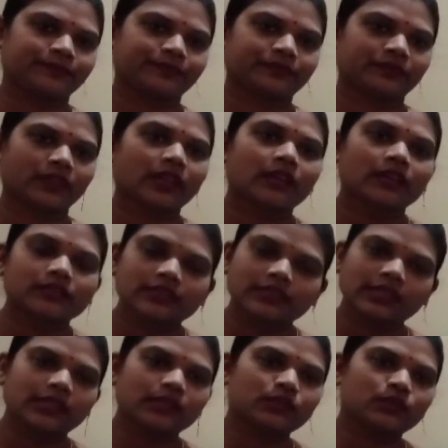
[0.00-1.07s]
Dear
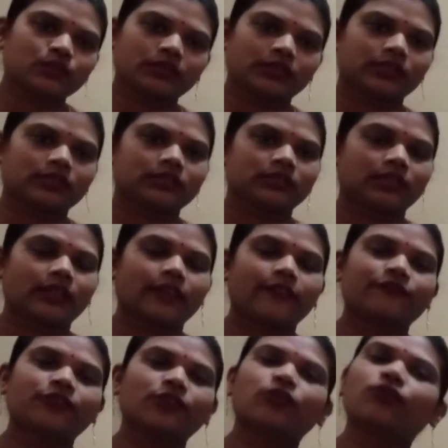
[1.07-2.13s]
students, if you will
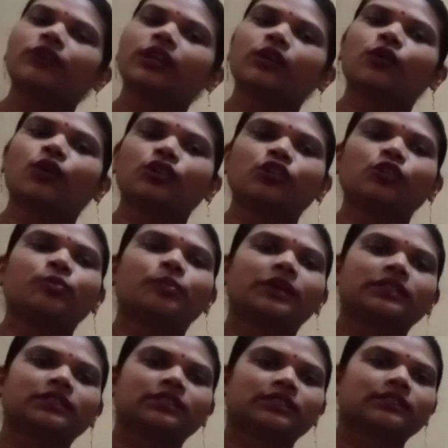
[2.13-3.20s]
go to purchase
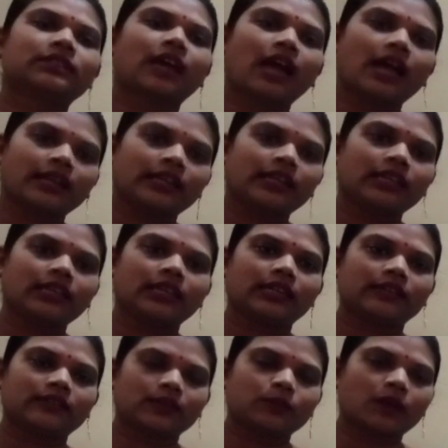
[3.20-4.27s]
honey in the
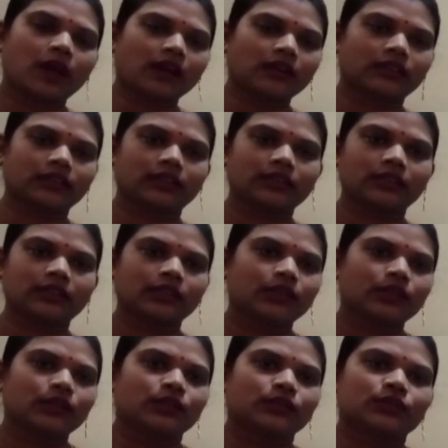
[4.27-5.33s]
market,
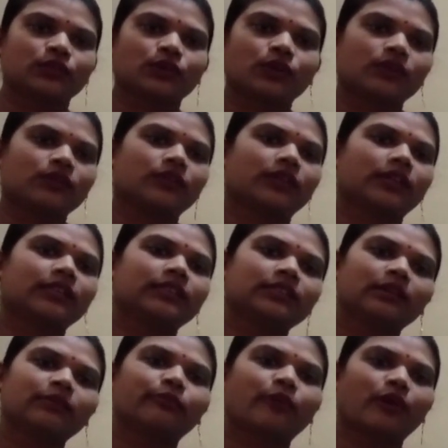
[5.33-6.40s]
so in the
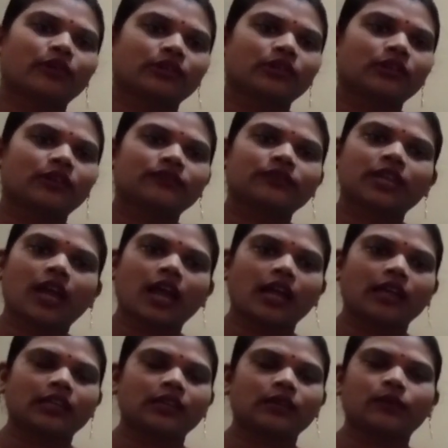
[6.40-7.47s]
bottle of the honey
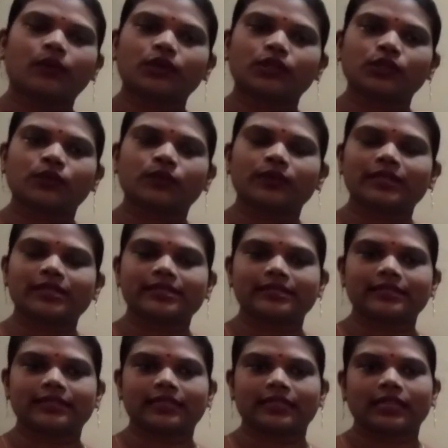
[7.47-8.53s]
what you will see?
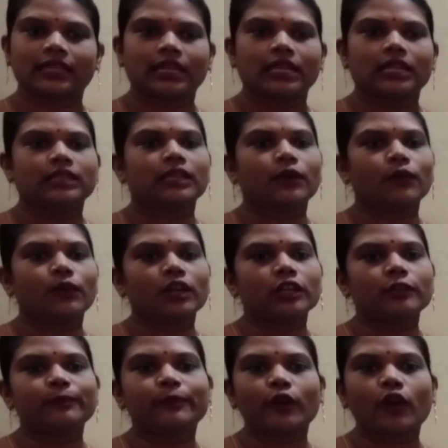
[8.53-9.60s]
The word pure
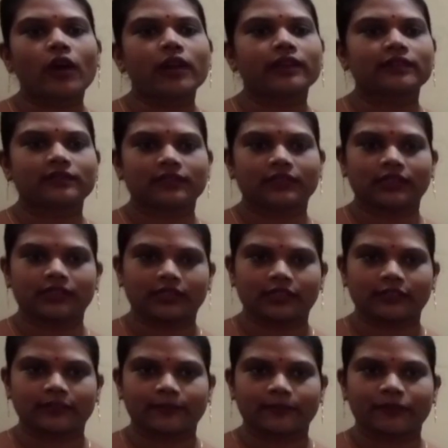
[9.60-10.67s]
is written,
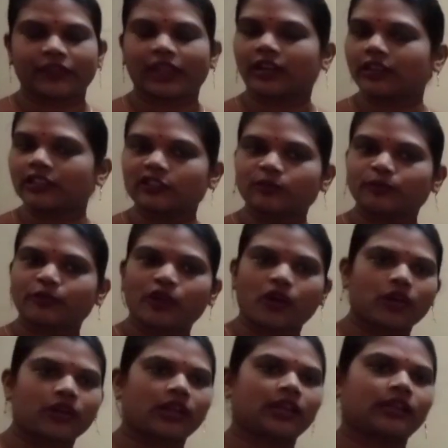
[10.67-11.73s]
that is pure honey.
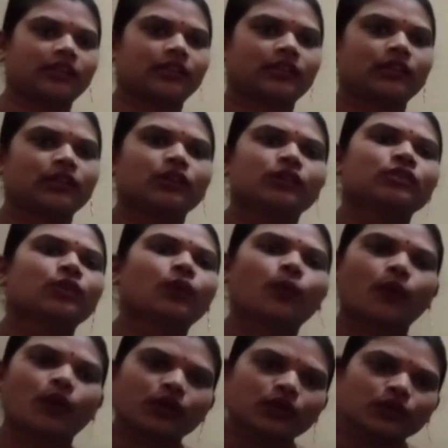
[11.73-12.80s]
So what do
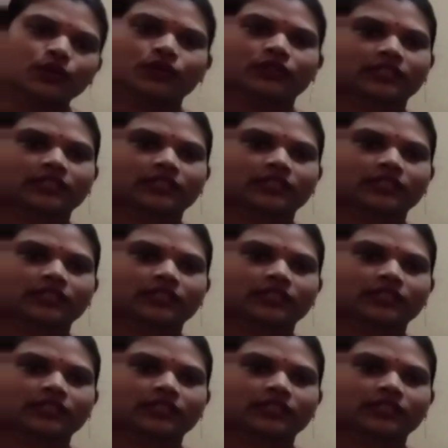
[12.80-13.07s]
you think?